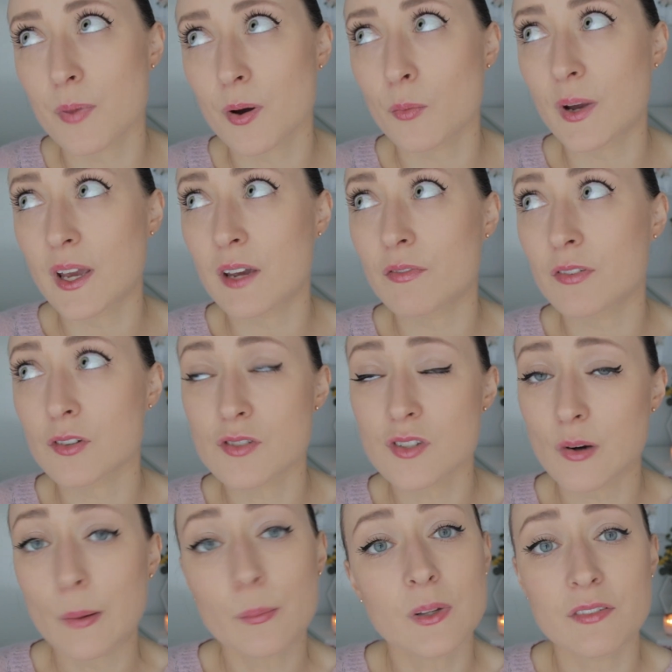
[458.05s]
but we feel
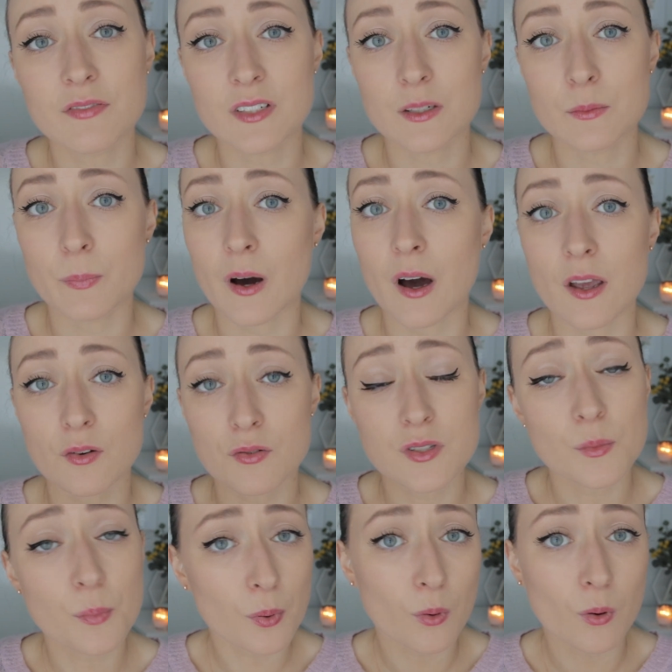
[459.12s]
so uplifted by your
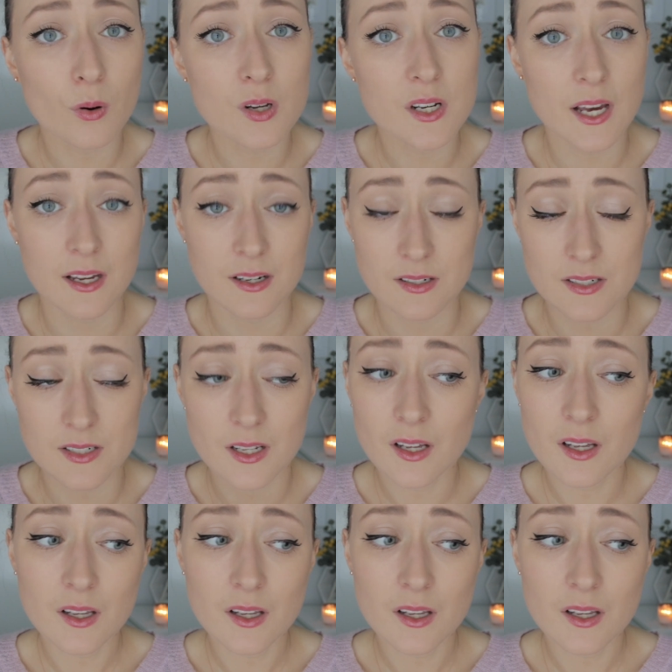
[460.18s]
support and